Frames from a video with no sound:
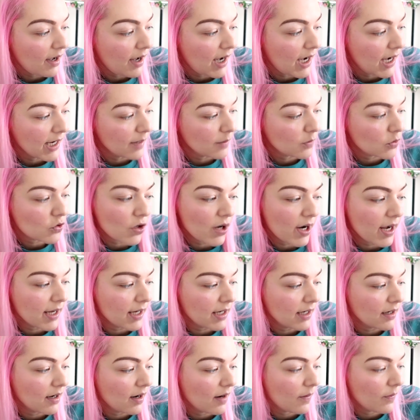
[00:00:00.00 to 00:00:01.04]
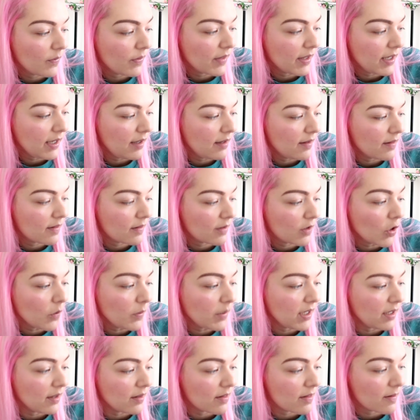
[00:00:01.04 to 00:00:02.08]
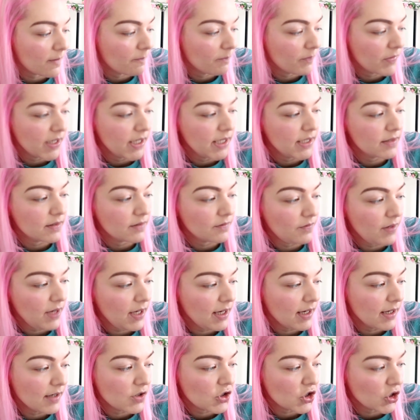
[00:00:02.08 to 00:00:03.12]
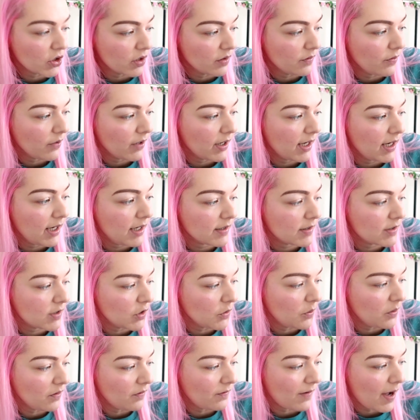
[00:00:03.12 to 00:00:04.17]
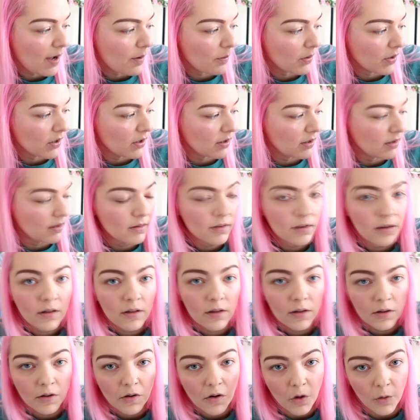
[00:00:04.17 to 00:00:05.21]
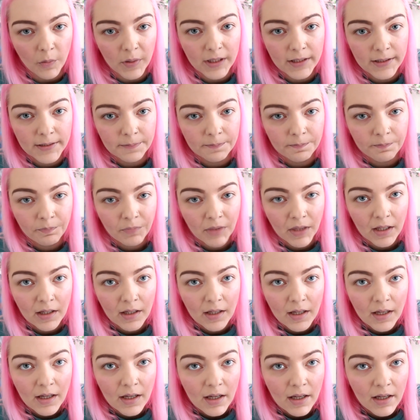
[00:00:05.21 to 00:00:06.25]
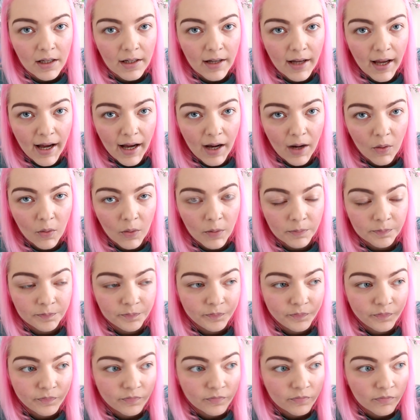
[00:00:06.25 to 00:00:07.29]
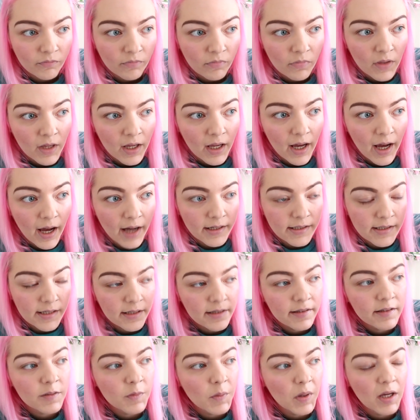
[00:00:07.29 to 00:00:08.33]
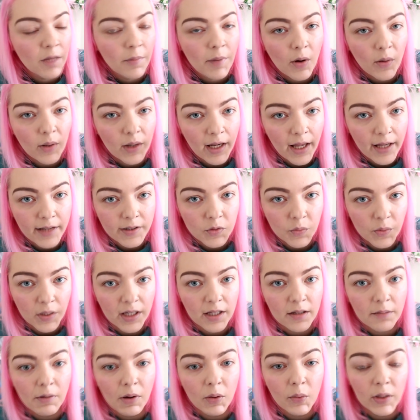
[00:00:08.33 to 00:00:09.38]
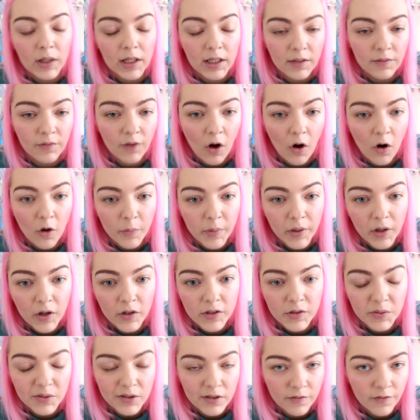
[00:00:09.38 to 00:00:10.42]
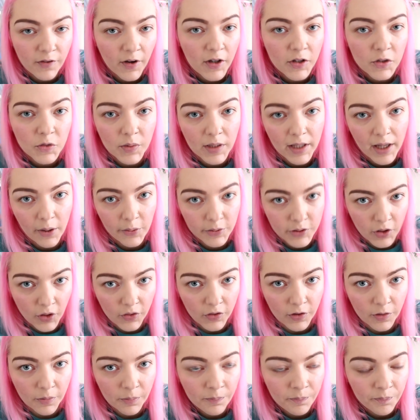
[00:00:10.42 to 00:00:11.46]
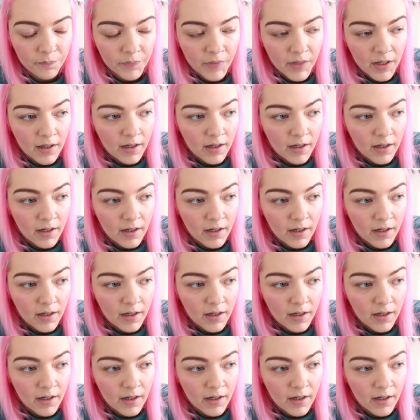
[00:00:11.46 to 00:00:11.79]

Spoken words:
I am trying these gummies, these vegan sugar-free super fat burning gummies. Now, I didn't speak about it last week in my weekly vlog because it was the first week I was on them